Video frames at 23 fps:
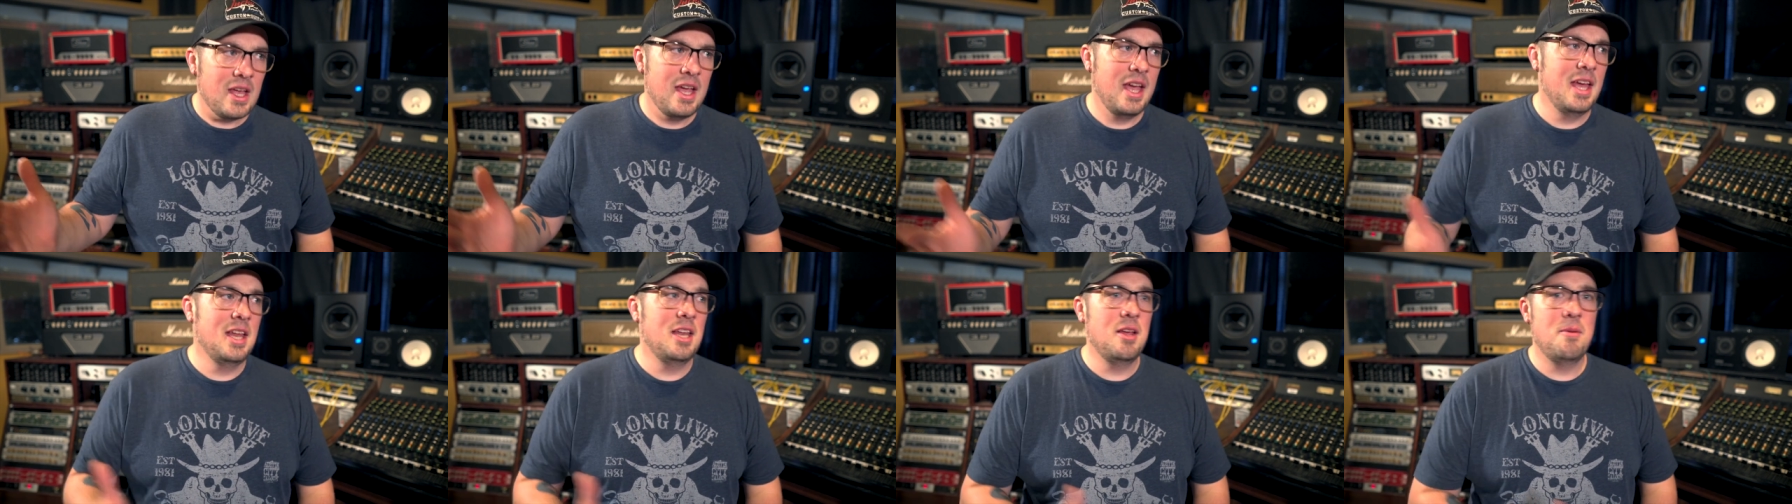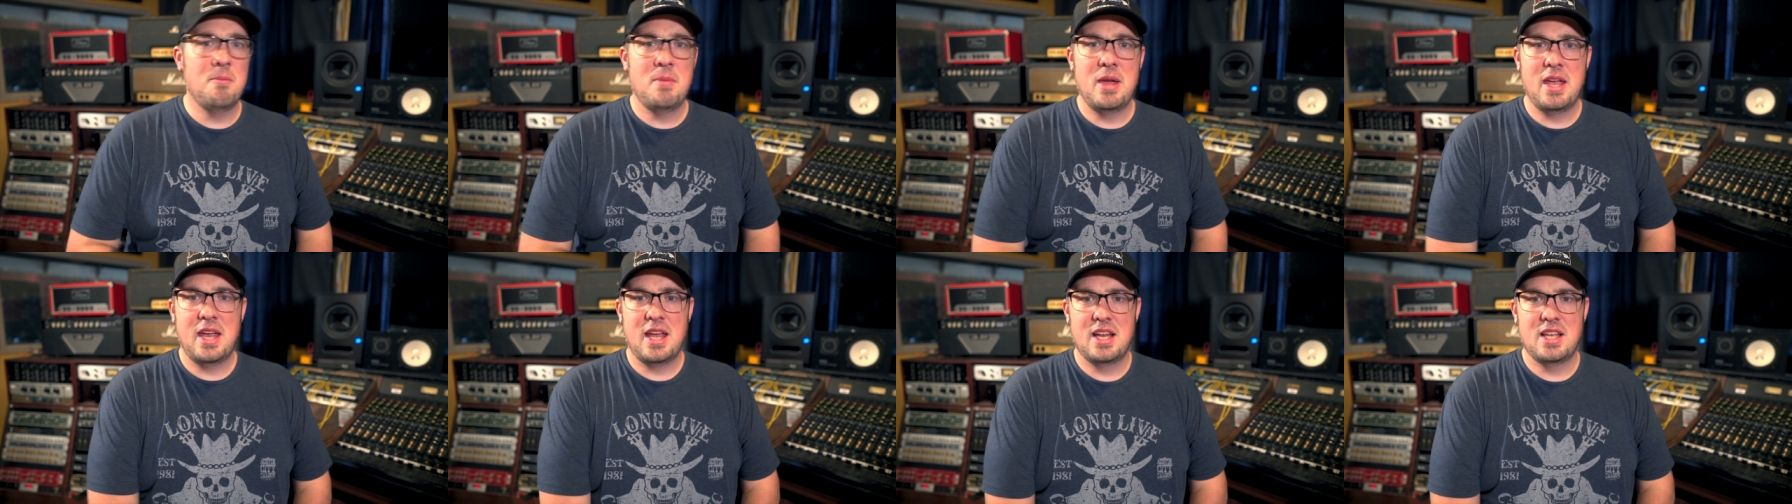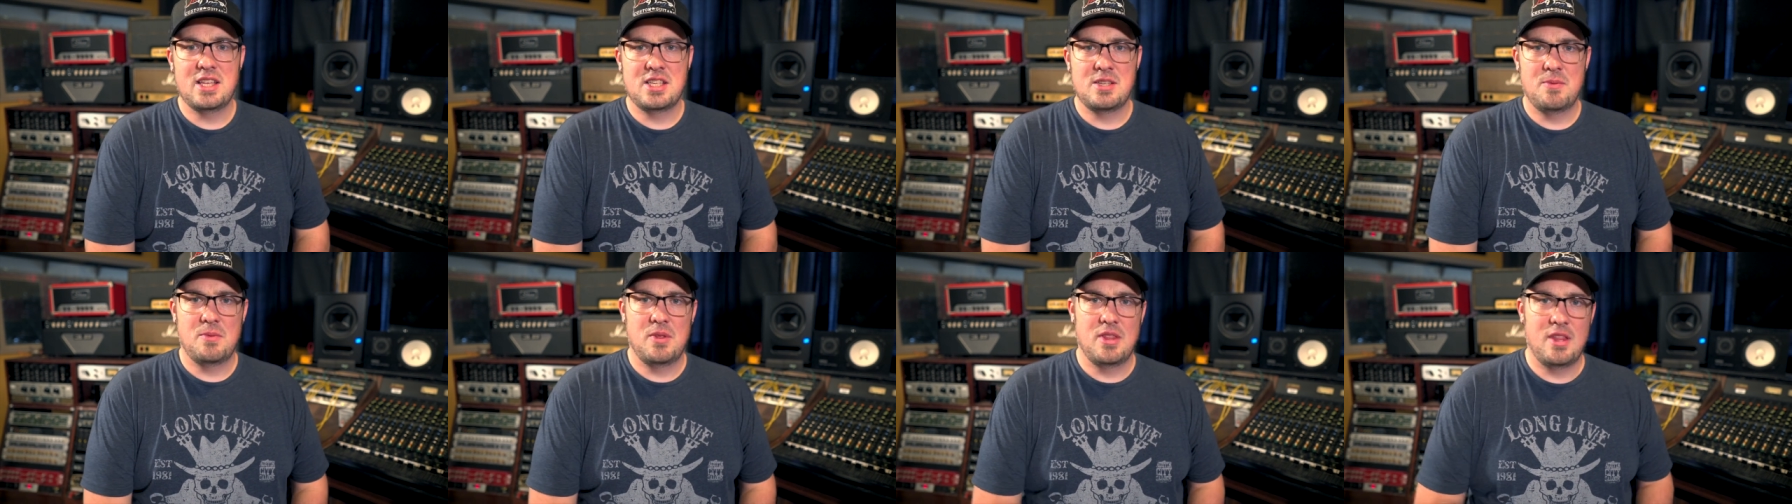end up making
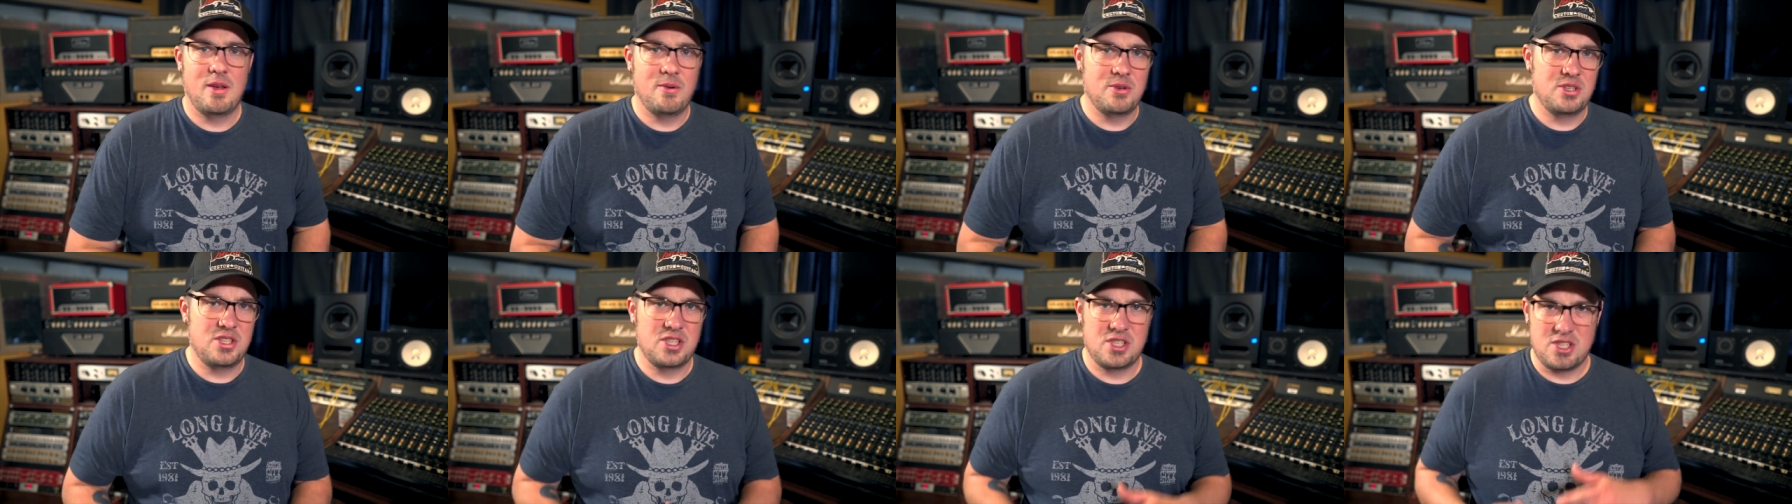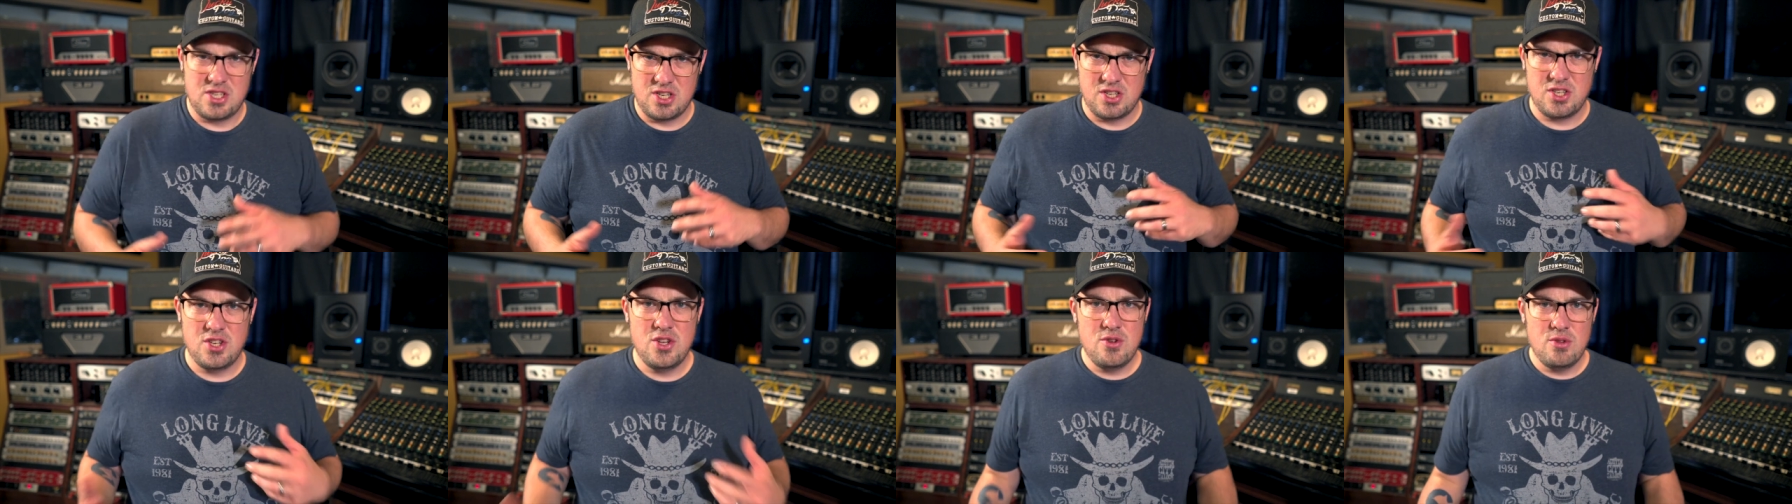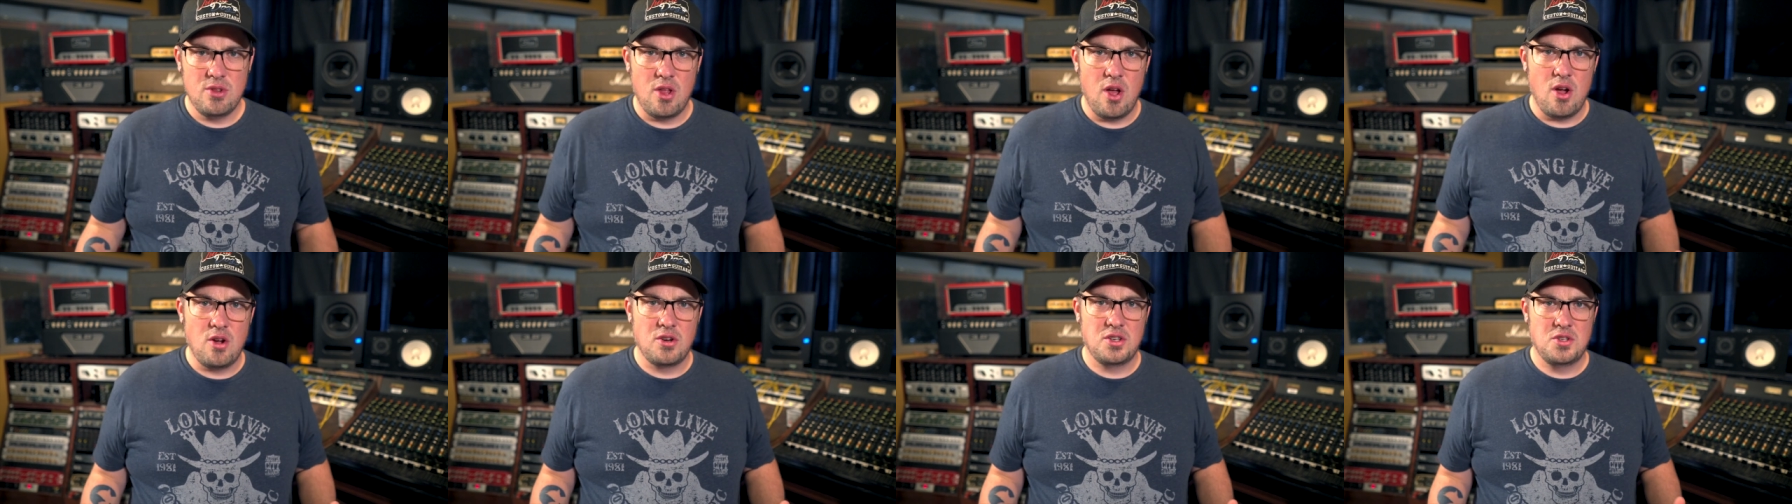it something that was just too
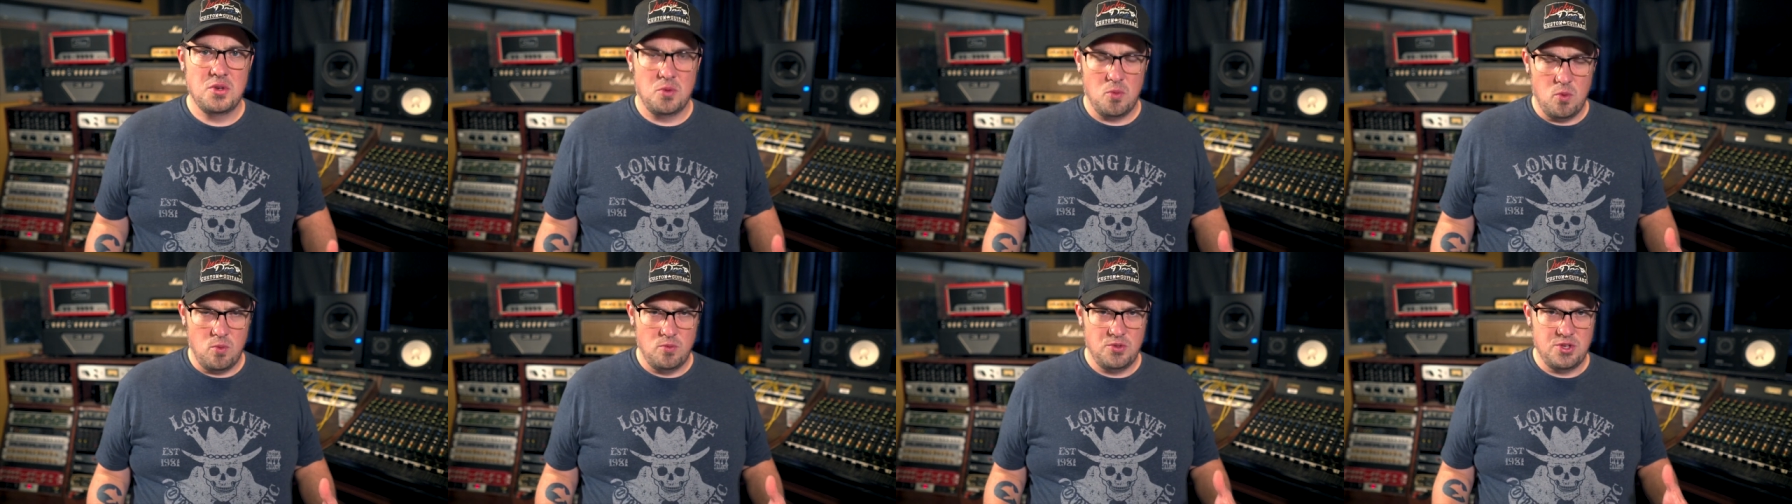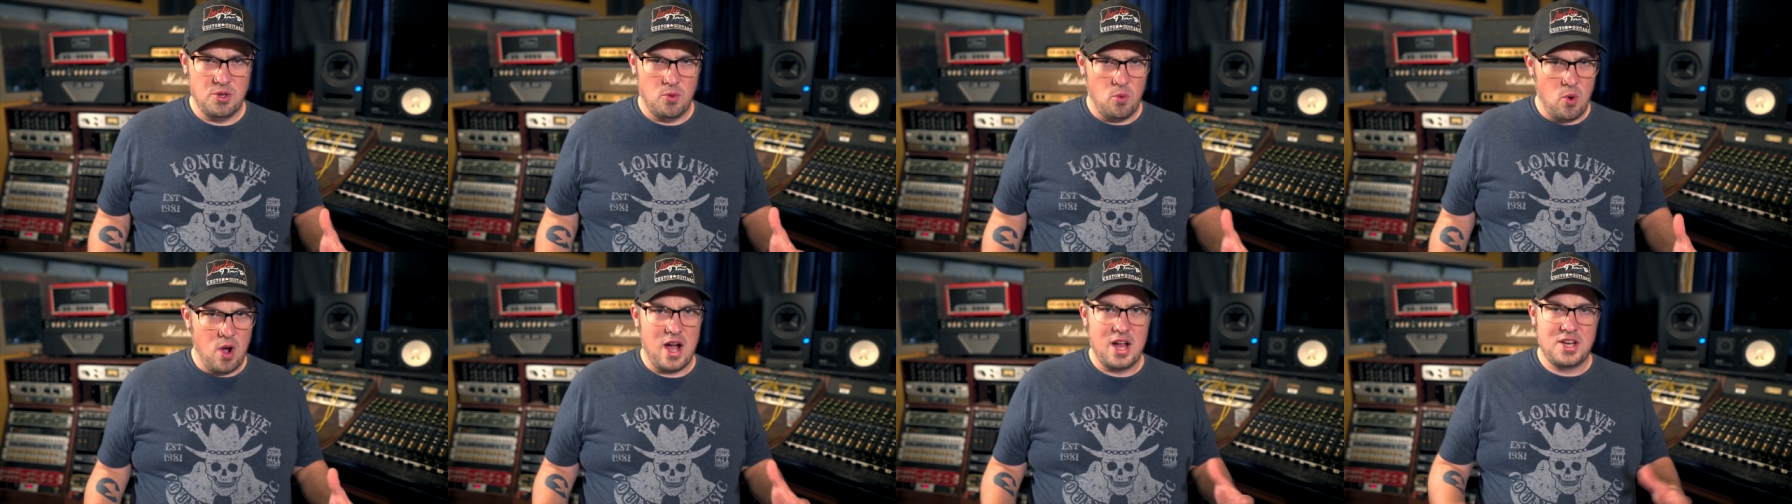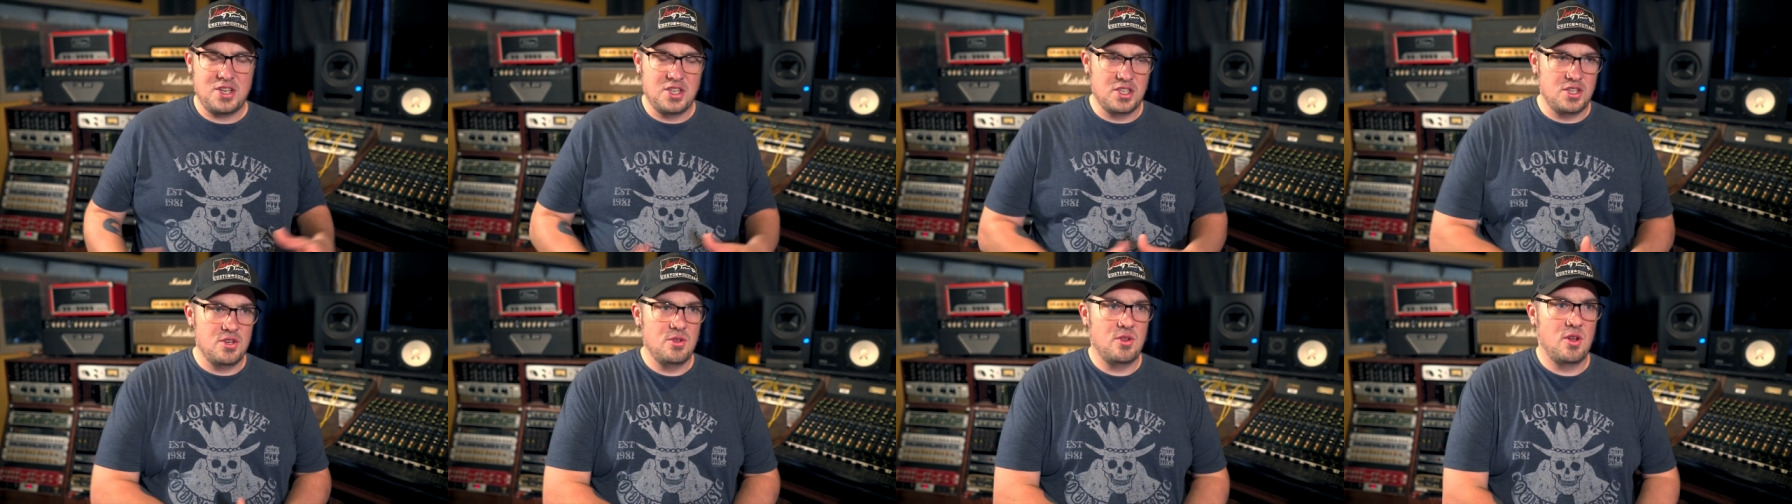long to, to
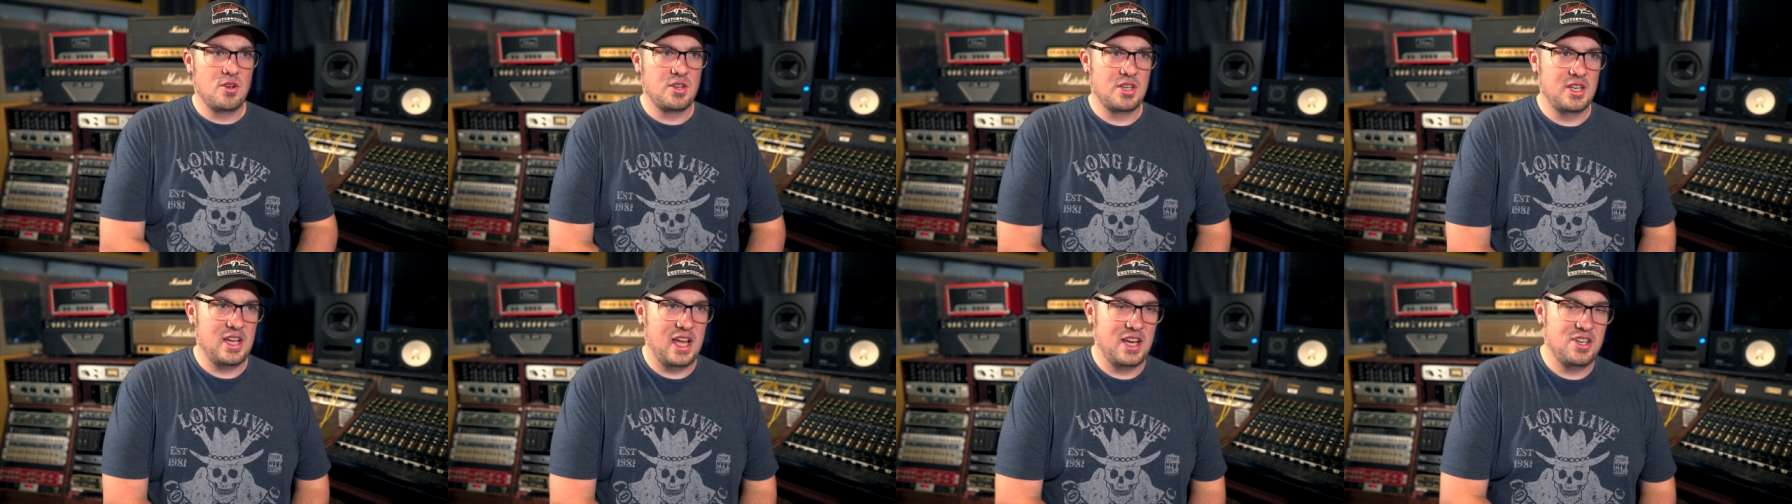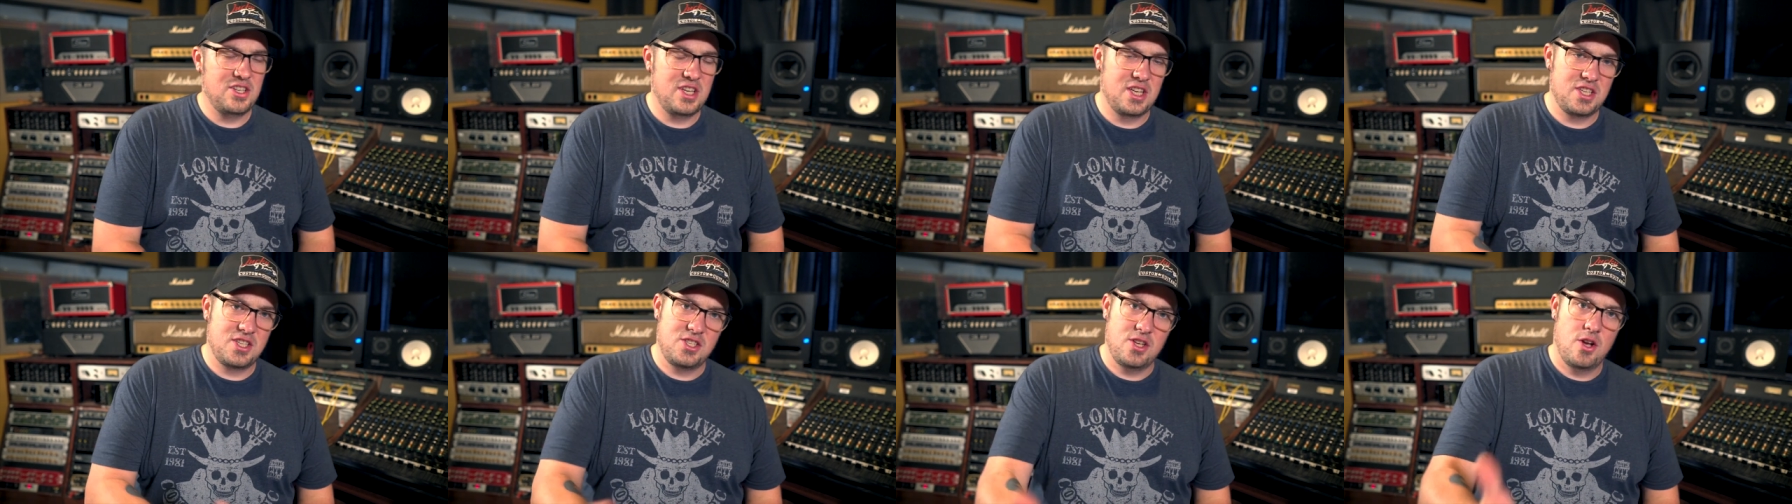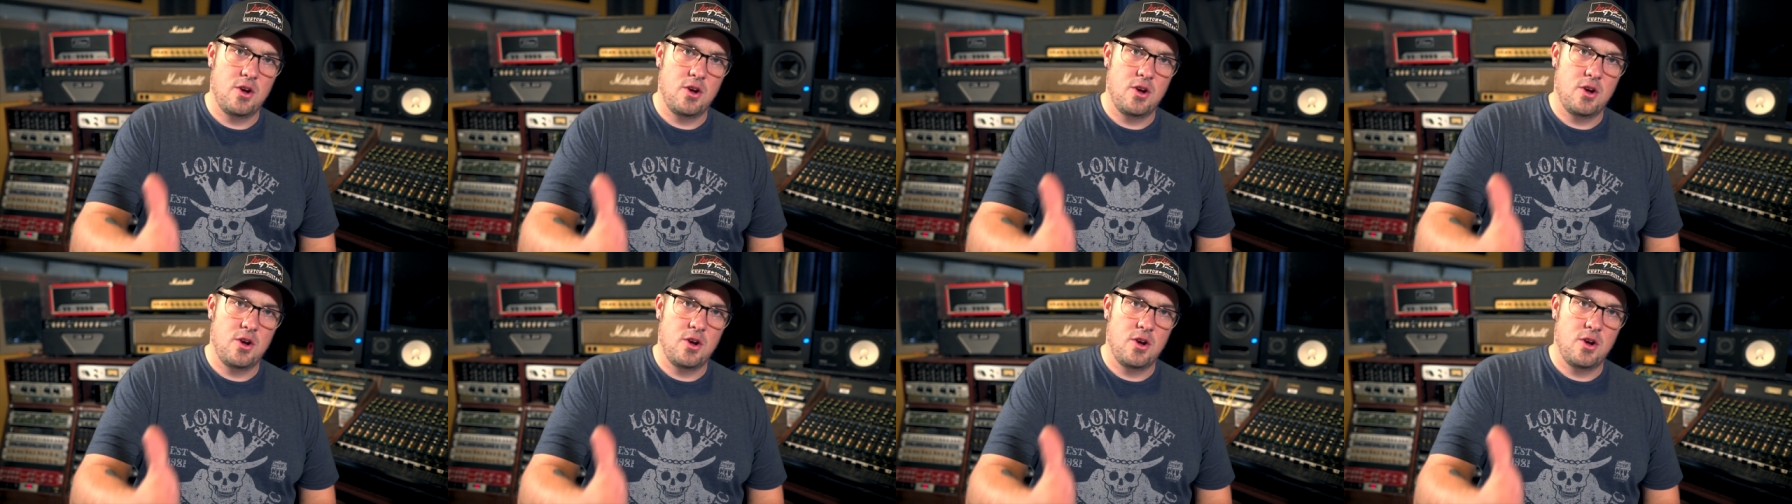watch and too long to digest.